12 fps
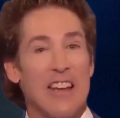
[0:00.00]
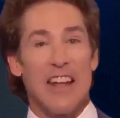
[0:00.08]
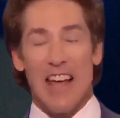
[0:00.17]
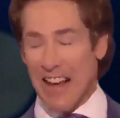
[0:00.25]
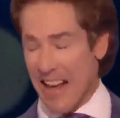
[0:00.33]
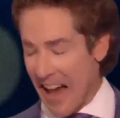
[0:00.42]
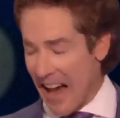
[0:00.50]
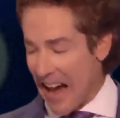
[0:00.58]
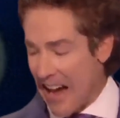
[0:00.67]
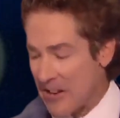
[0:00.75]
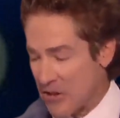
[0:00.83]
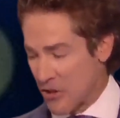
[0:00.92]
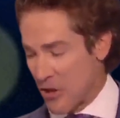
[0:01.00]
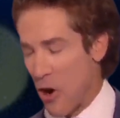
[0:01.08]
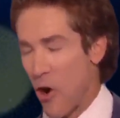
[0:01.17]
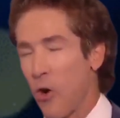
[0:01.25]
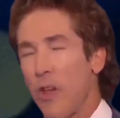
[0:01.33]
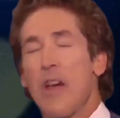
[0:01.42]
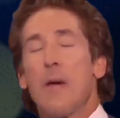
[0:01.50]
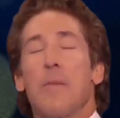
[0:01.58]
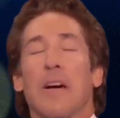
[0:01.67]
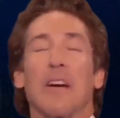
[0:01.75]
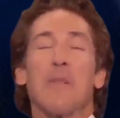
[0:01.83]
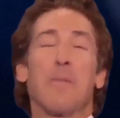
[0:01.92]
Keep moving forward,
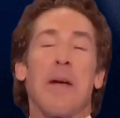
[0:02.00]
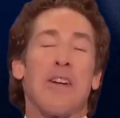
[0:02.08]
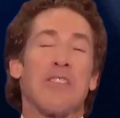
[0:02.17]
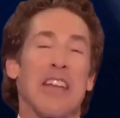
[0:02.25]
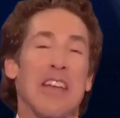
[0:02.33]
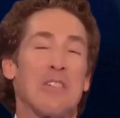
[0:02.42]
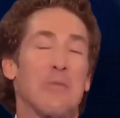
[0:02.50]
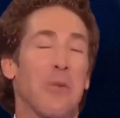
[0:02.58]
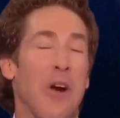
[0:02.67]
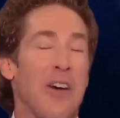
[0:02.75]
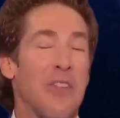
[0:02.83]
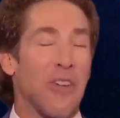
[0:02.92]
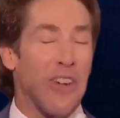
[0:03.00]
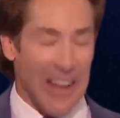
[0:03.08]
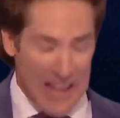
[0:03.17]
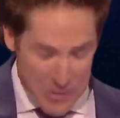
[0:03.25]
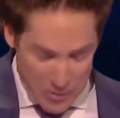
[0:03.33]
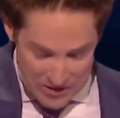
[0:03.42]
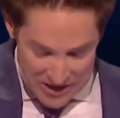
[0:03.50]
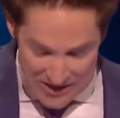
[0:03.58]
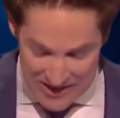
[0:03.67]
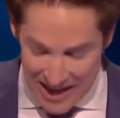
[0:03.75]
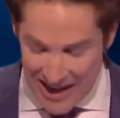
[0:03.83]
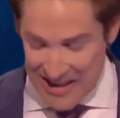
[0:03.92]
stay resilient, and never lose
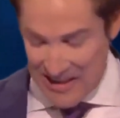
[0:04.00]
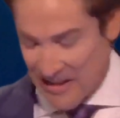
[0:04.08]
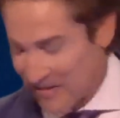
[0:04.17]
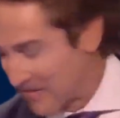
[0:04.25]
sight of the